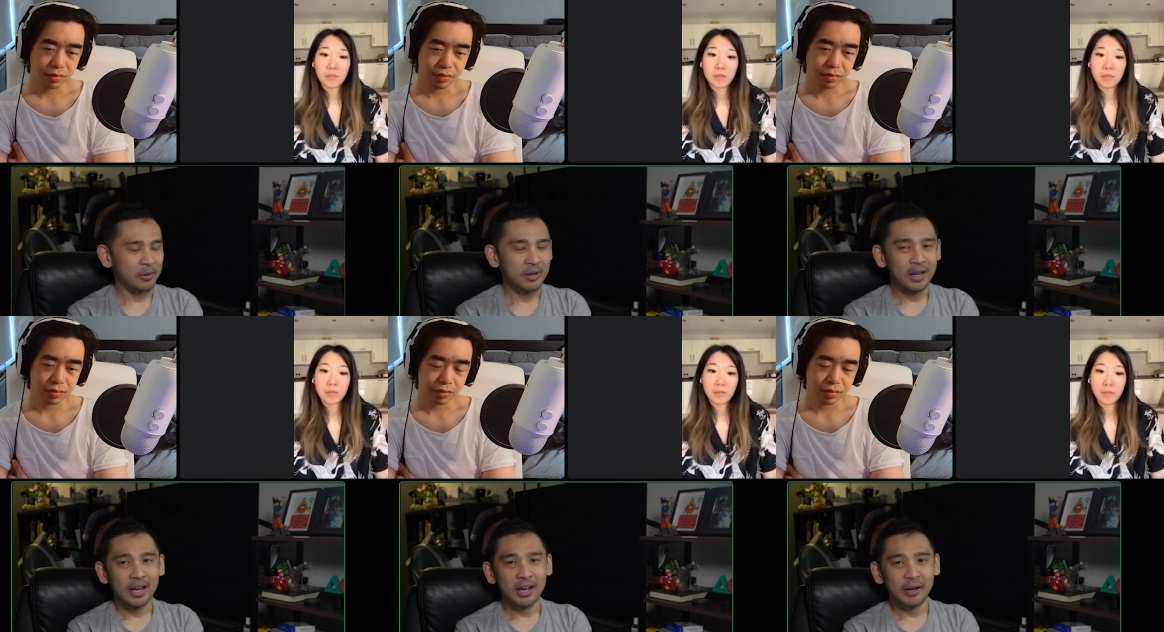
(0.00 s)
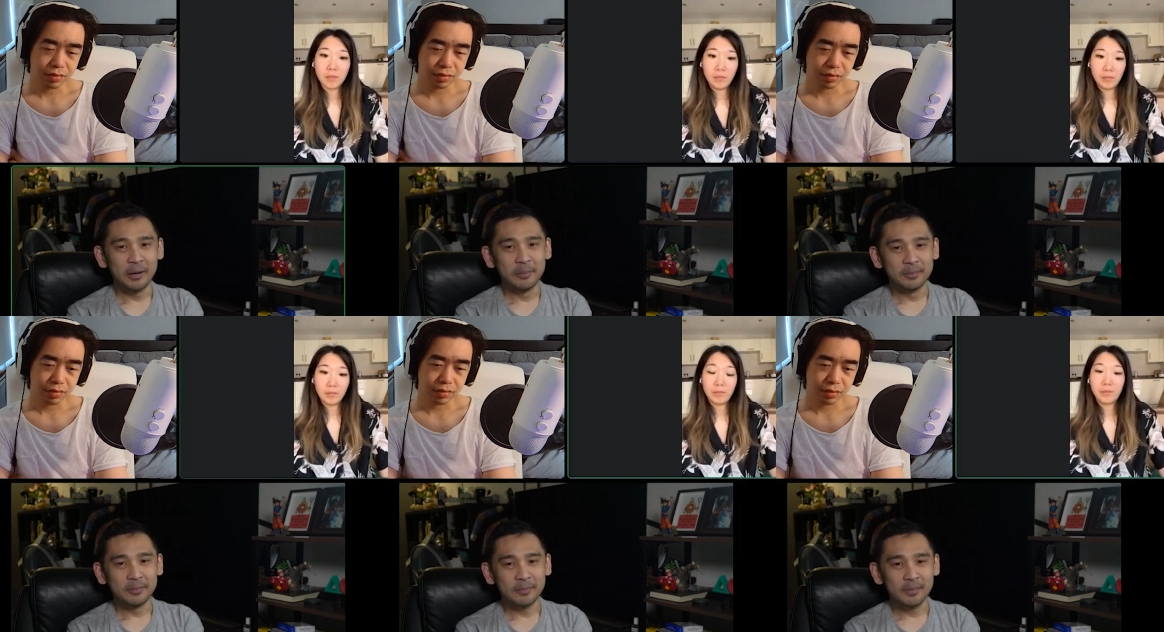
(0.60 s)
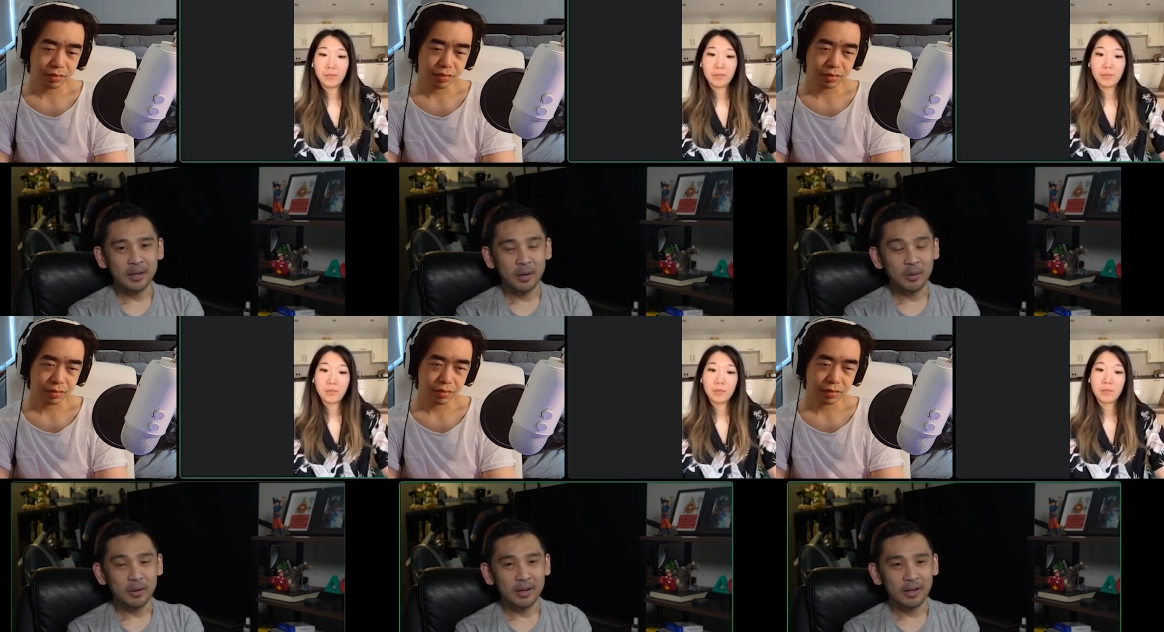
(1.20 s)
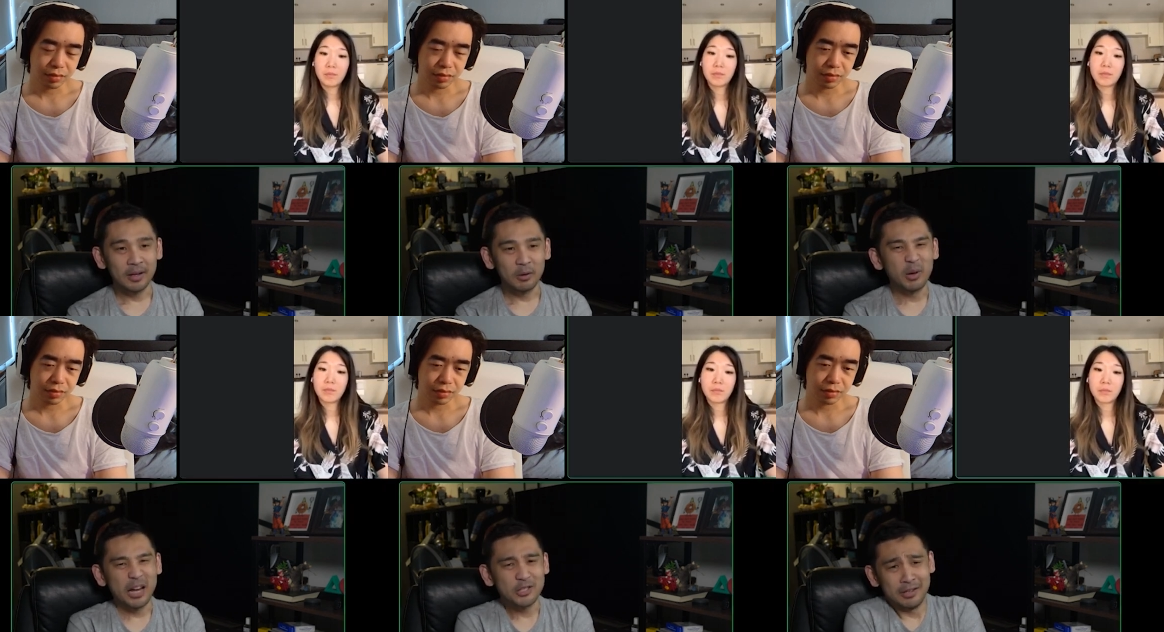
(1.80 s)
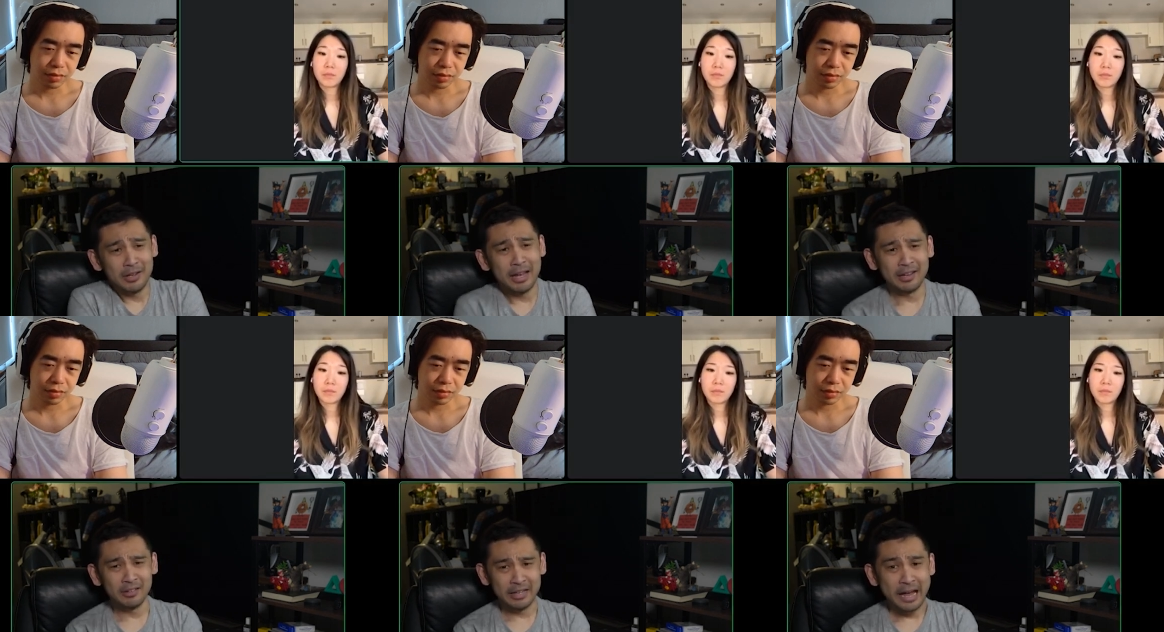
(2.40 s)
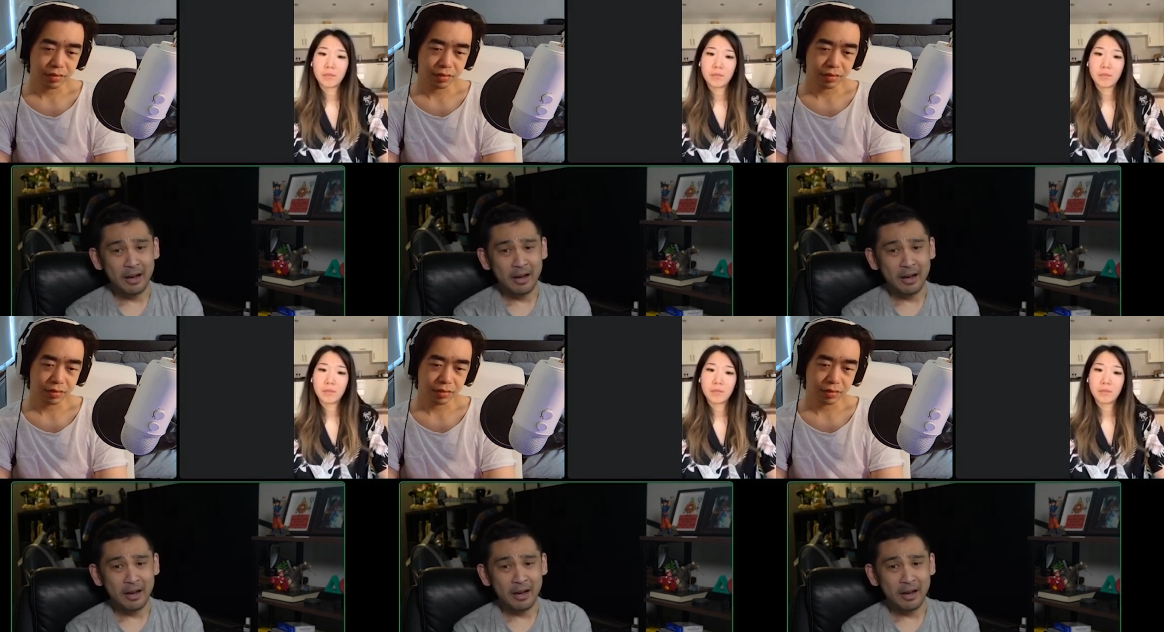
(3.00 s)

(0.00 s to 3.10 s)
Speaker 1: Um, well, actually, yeah. Not now,